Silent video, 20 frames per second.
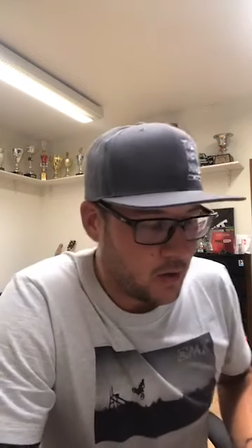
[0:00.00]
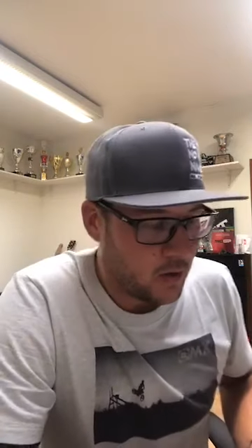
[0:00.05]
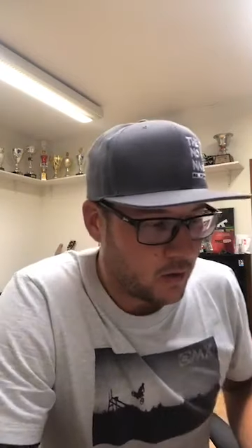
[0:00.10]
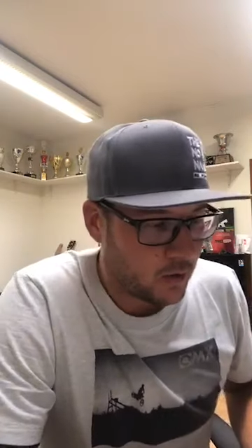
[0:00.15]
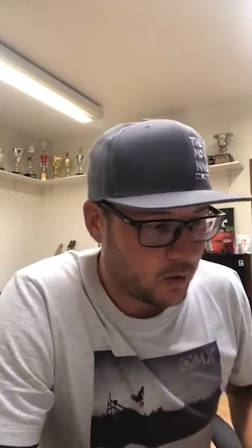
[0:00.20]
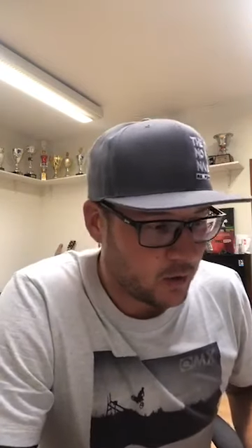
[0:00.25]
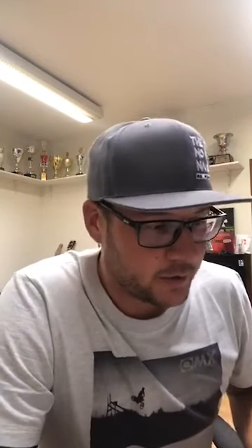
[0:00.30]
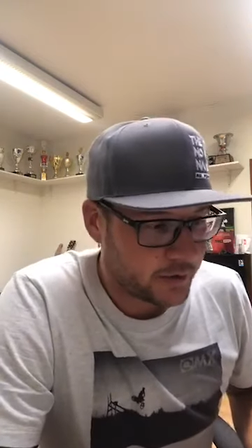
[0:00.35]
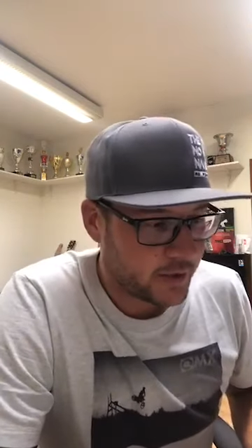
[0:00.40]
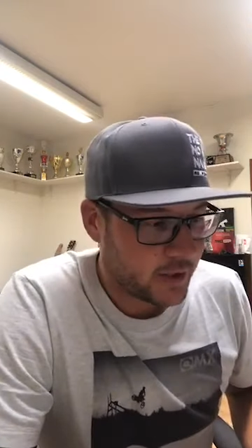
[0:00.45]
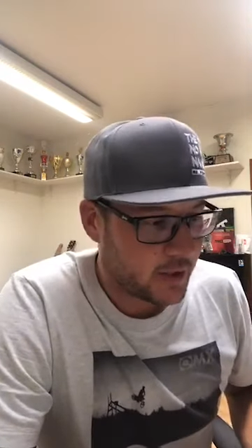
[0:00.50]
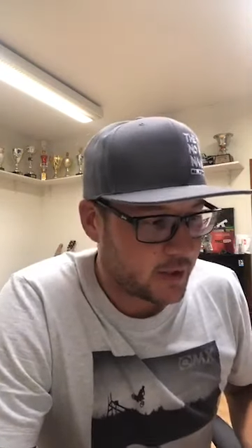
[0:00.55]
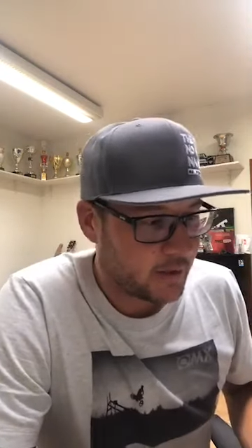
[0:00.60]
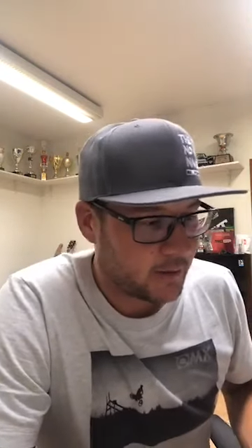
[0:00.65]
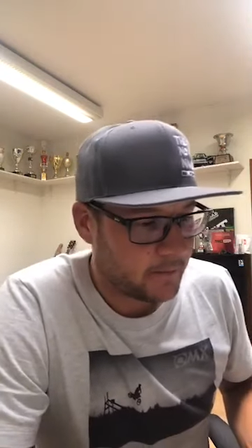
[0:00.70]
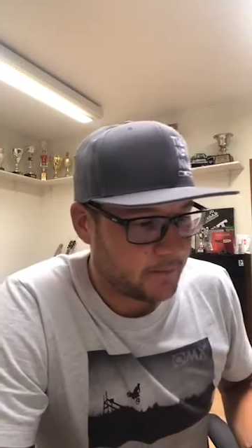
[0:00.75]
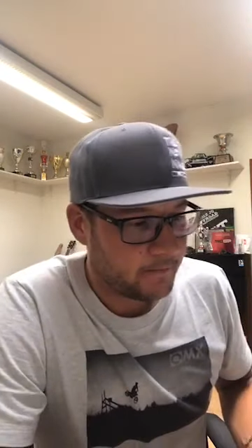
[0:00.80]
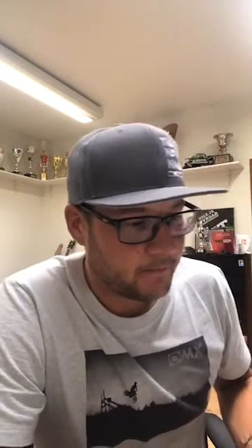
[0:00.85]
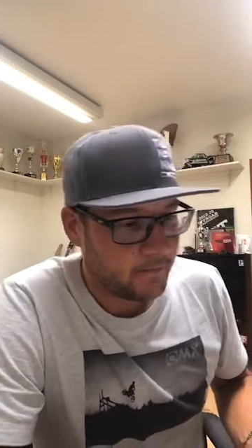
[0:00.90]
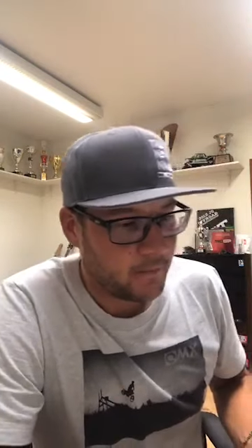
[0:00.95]

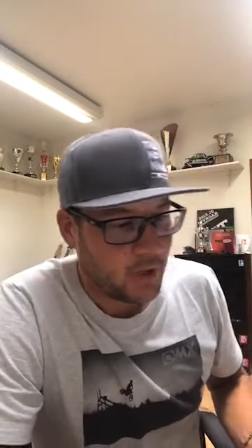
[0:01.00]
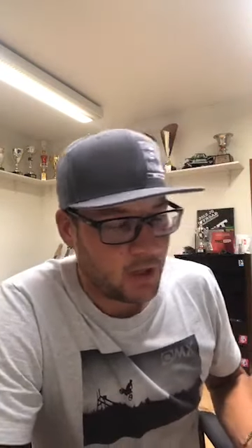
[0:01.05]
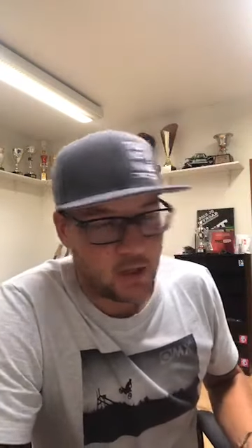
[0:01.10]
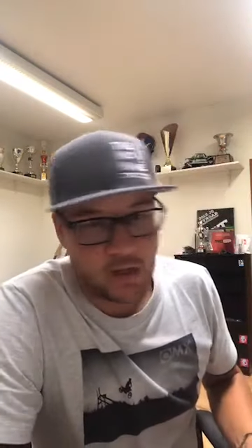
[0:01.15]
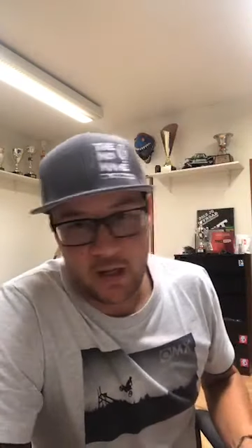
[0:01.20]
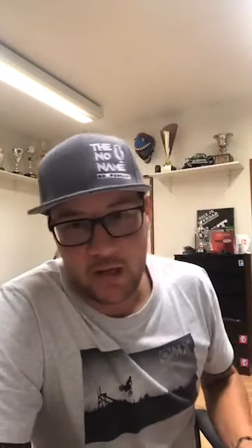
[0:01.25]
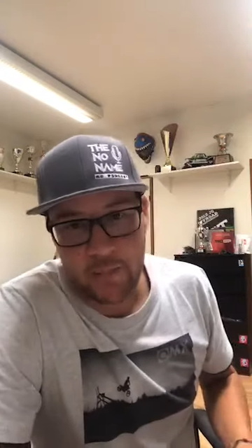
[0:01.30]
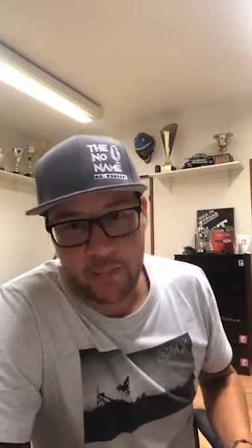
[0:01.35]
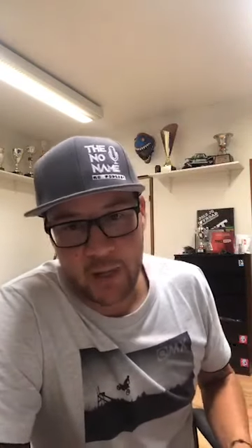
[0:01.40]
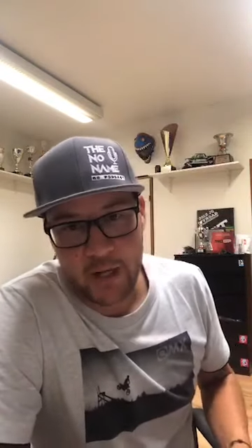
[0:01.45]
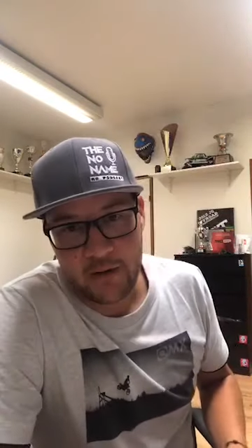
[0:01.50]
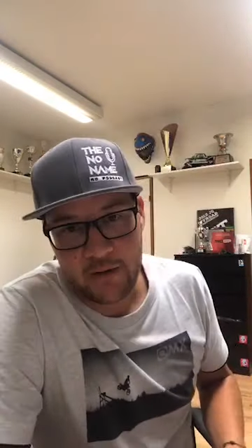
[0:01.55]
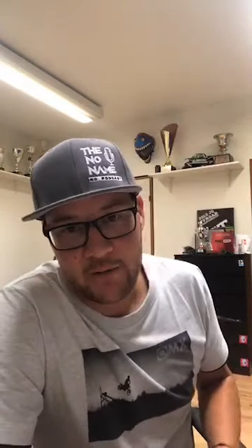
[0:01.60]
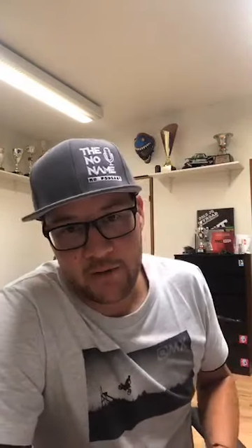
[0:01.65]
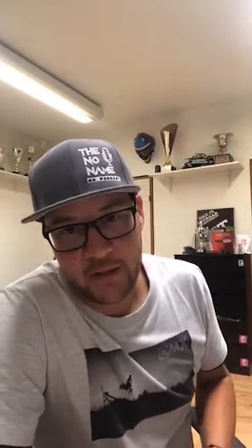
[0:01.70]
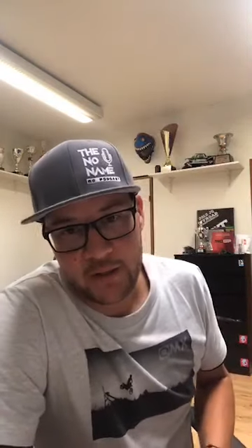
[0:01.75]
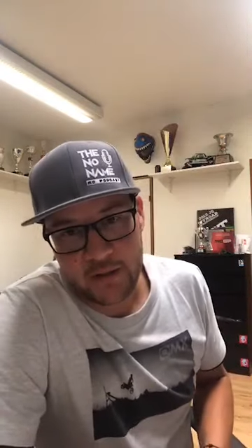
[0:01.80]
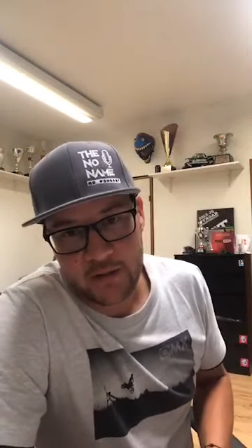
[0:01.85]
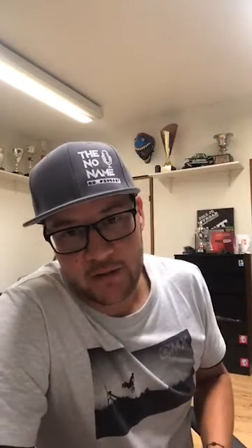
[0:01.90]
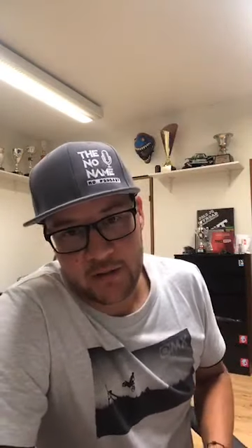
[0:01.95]
Also, another
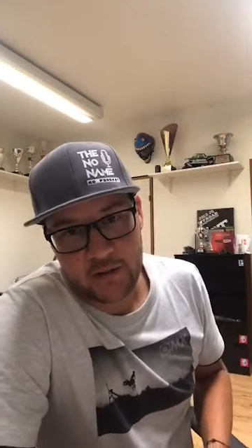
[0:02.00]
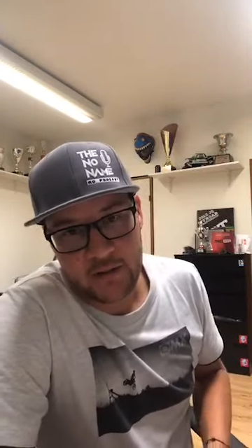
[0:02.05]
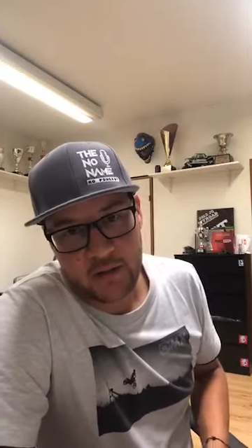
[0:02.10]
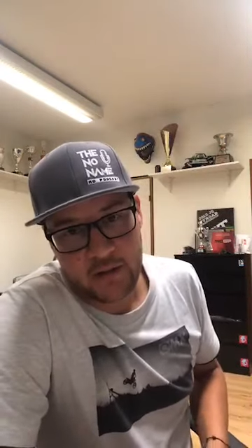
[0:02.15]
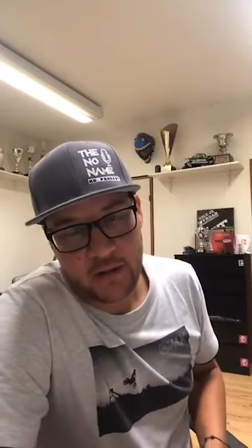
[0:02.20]
benefit